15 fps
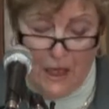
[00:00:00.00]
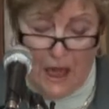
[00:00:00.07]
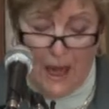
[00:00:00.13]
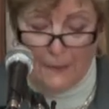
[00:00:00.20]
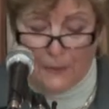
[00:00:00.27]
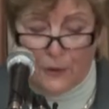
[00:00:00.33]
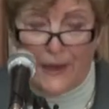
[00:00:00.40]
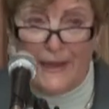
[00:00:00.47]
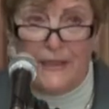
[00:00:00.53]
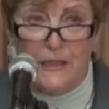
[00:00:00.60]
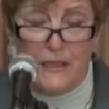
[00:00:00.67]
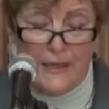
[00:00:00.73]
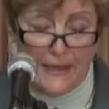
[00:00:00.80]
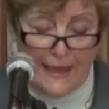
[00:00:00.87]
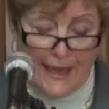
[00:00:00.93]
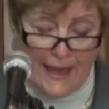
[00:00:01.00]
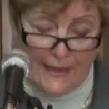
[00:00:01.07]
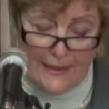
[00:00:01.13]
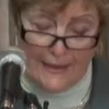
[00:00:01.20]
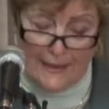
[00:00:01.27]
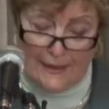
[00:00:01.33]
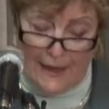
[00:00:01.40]
upgrades to the
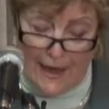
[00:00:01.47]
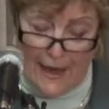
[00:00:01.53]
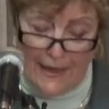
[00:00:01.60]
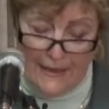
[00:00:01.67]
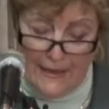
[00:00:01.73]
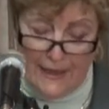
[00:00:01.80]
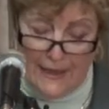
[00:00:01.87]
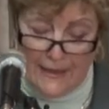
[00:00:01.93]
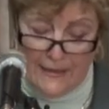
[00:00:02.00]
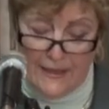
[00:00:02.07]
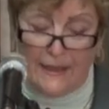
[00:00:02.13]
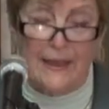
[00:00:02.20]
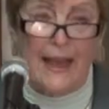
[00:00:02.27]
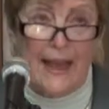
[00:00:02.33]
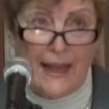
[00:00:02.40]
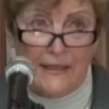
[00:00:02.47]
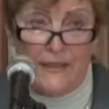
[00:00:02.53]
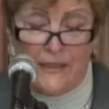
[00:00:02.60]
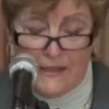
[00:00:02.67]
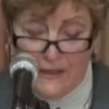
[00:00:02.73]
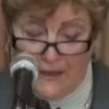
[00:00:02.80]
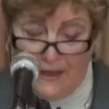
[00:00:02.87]
Canada line, and
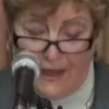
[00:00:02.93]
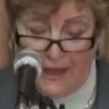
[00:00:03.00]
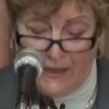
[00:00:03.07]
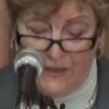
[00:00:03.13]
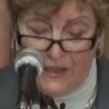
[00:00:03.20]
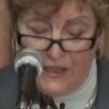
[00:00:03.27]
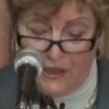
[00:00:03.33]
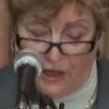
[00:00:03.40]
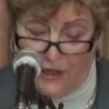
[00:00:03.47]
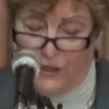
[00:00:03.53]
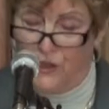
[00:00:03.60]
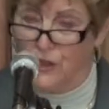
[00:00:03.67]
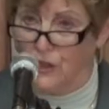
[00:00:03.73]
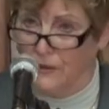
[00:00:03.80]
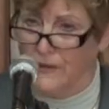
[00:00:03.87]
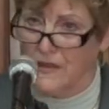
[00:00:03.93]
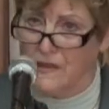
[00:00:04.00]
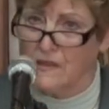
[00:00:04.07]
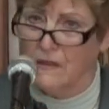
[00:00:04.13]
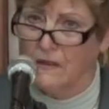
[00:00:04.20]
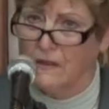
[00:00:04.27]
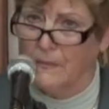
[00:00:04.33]
enhanced handy dart
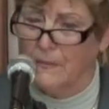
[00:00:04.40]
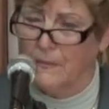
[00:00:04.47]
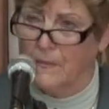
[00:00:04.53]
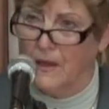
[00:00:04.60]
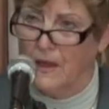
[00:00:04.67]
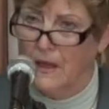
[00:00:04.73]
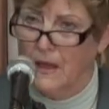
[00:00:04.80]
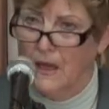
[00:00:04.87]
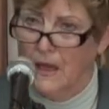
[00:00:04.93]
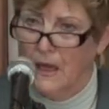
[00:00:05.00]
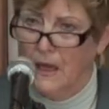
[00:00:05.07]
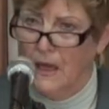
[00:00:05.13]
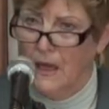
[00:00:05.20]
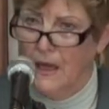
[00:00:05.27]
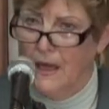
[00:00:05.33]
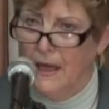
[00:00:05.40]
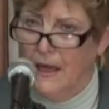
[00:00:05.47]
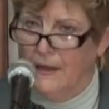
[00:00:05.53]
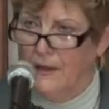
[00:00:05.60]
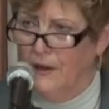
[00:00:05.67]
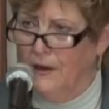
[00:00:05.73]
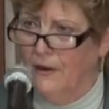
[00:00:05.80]
service.
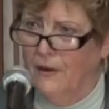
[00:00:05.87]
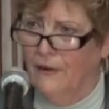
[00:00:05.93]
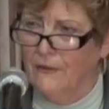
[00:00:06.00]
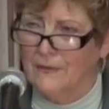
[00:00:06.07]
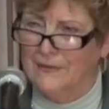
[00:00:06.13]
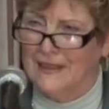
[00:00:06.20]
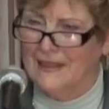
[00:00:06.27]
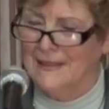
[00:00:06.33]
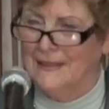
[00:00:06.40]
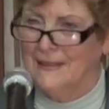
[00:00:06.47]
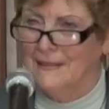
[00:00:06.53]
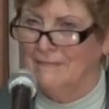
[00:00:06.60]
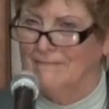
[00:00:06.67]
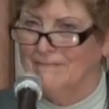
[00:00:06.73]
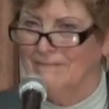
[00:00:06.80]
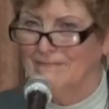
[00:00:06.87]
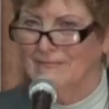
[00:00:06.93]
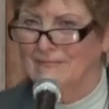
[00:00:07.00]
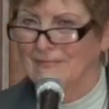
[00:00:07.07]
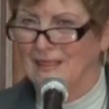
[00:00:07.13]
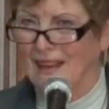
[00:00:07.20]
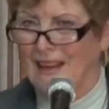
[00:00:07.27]
And
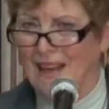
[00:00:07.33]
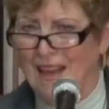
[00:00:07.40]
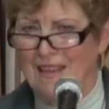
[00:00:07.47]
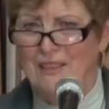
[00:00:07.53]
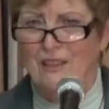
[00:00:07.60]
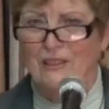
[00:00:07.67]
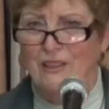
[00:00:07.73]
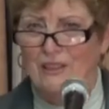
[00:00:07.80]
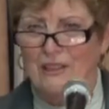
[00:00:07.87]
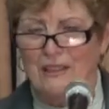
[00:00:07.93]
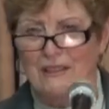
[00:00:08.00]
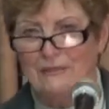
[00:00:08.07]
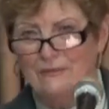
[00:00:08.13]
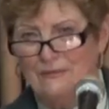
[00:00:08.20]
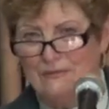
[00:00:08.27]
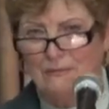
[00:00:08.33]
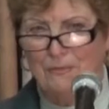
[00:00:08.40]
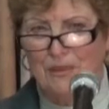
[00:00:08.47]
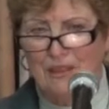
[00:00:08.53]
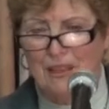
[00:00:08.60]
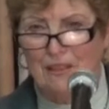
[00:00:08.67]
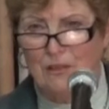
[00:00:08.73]
I had to look
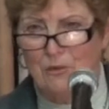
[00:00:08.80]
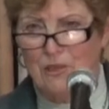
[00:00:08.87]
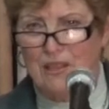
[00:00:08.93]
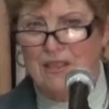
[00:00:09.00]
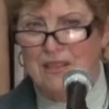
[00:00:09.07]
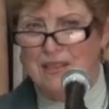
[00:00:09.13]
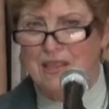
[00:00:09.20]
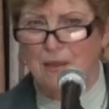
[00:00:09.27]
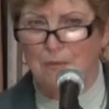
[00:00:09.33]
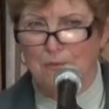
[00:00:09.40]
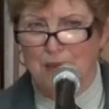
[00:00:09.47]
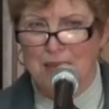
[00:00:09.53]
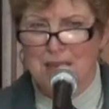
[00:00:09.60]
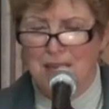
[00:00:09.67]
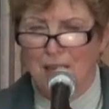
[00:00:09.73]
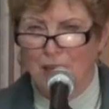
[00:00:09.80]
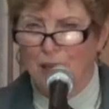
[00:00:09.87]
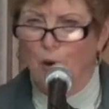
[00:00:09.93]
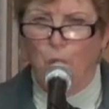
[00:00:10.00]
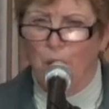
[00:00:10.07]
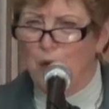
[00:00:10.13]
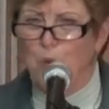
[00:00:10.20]
pretty closely to see,
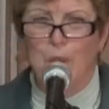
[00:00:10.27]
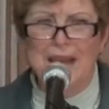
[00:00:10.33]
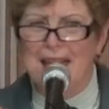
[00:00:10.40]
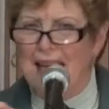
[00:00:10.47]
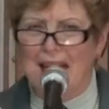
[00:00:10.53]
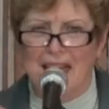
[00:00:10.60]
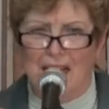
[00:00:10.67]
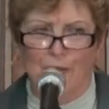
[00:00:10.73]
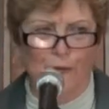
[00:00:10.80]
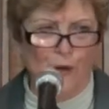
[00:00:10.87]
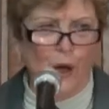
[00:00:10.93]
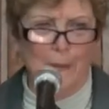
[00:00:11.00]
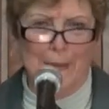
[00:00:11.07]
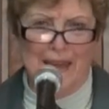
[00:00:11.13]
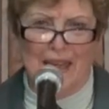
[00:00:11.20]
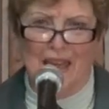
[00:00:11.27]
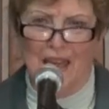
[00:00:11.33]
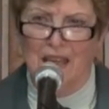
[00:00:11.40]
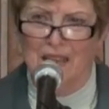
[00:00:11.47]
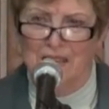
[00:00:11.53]
what are we getting for our money?